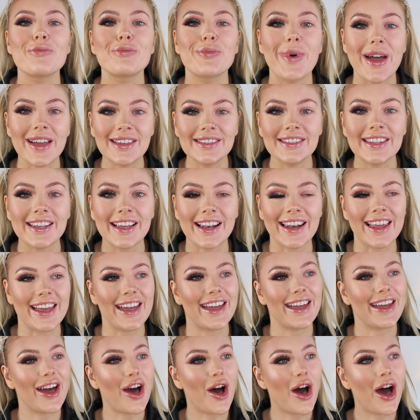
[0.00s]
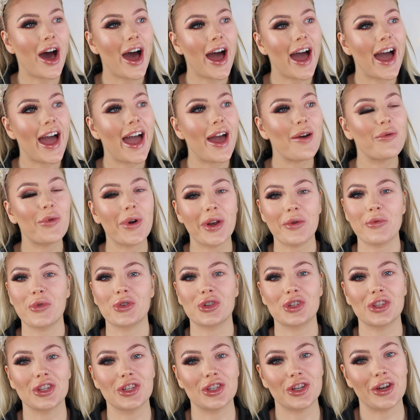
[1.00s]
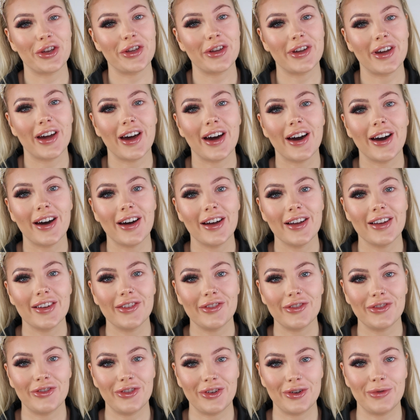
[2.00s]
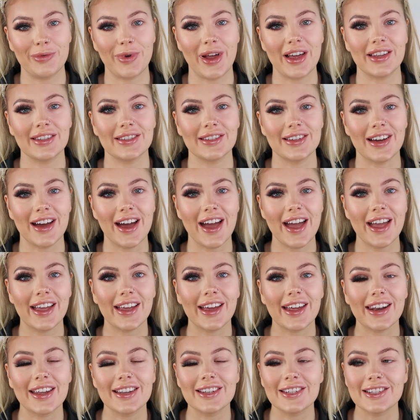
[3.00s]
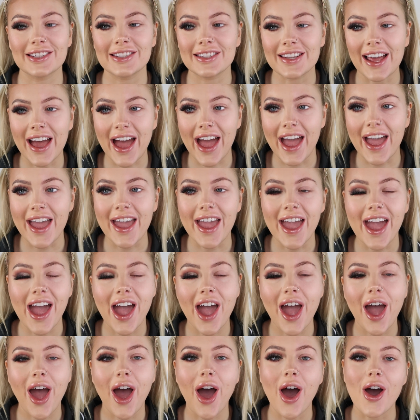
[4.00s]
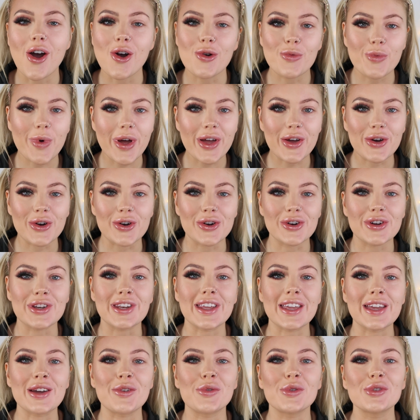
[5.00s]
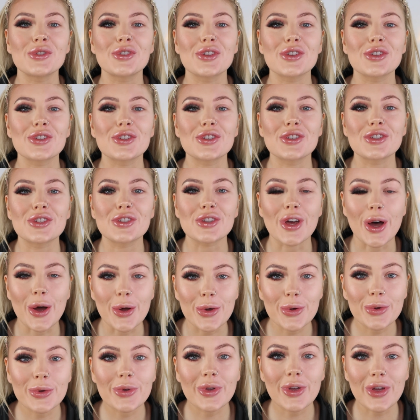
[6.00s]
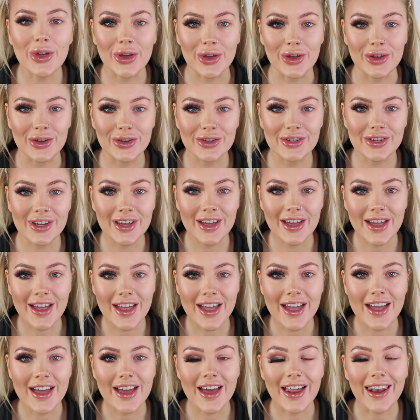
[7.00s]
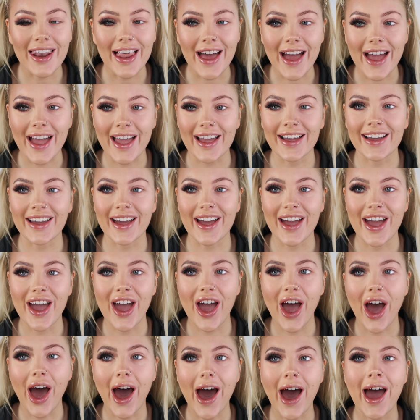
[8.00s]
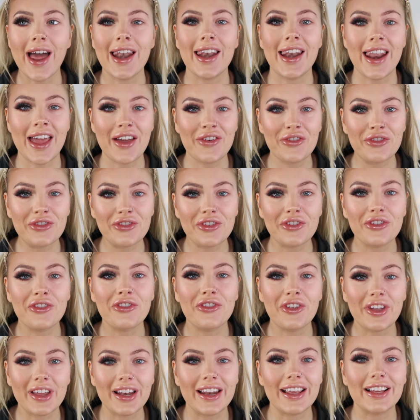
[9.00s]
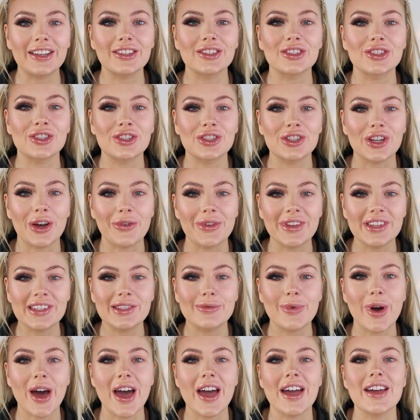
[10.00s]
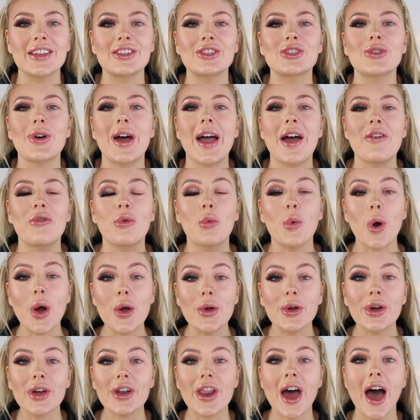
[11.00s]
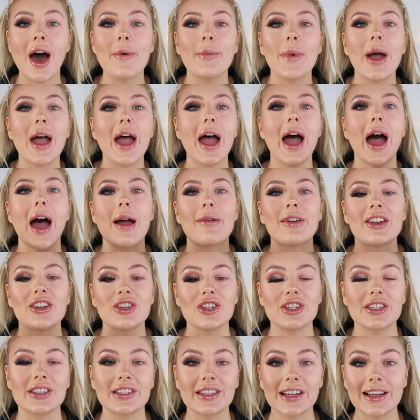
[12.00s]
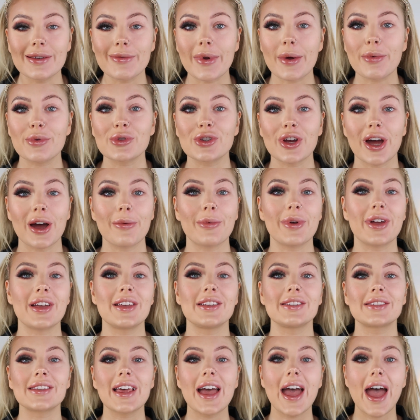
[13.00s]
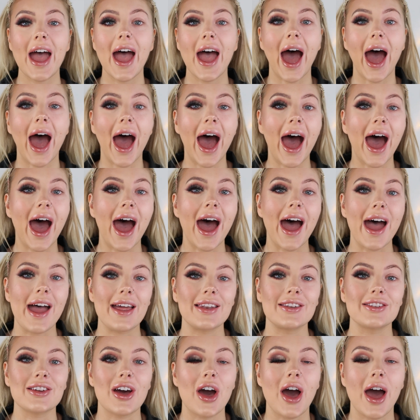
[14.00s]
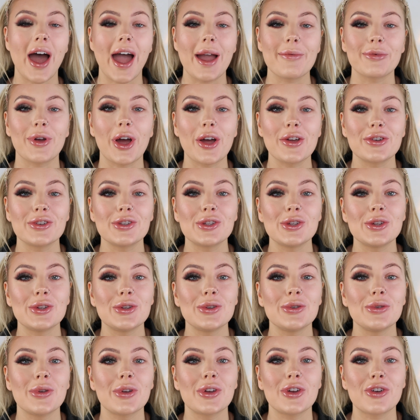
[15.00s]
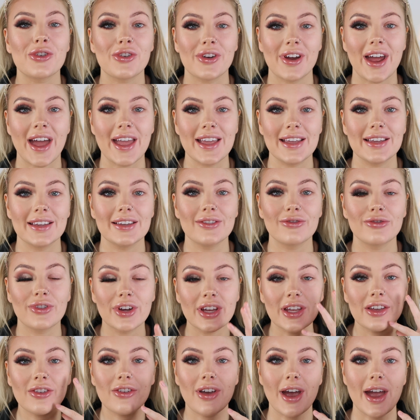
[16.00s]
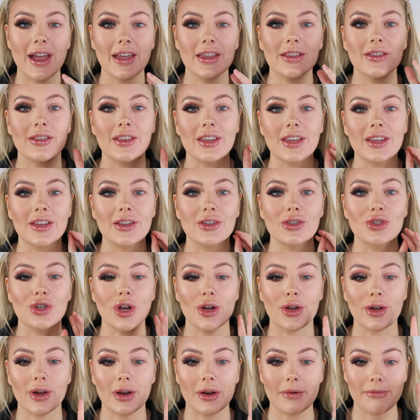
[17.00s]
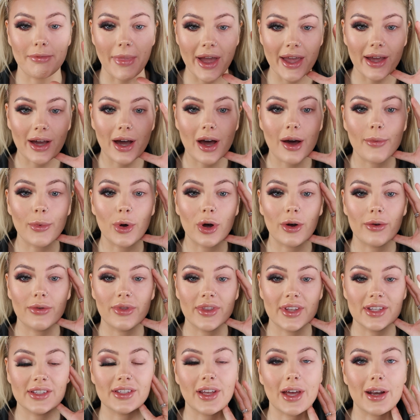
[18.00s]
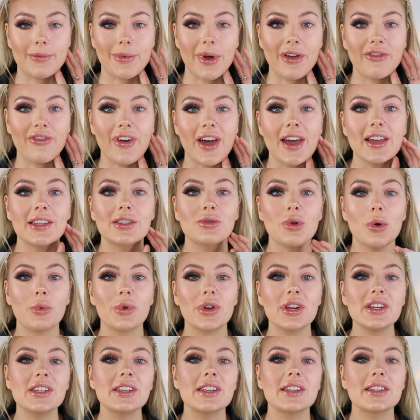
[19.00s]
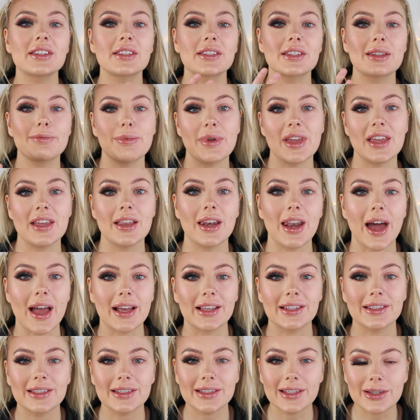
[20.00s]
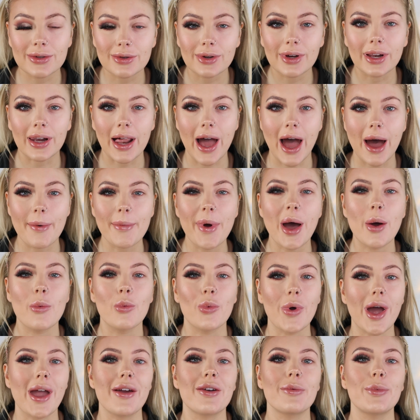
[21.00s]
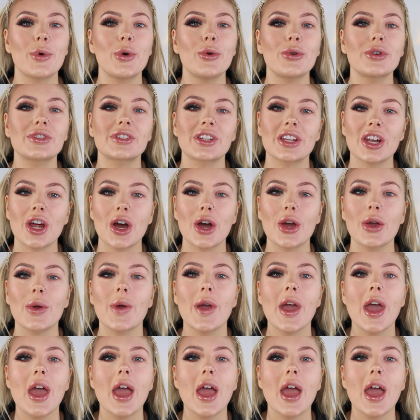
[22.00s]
Basically, I went and watched the Joker film last night. Can I just say, oh my god, it was so good. Like, I left feeling so inspired. So I have woken up, I'm literally still in my pajamas, and I'm going to recreate the Joker makeup on this side of my face. So I wanted it to be like still glam and wearable, because I know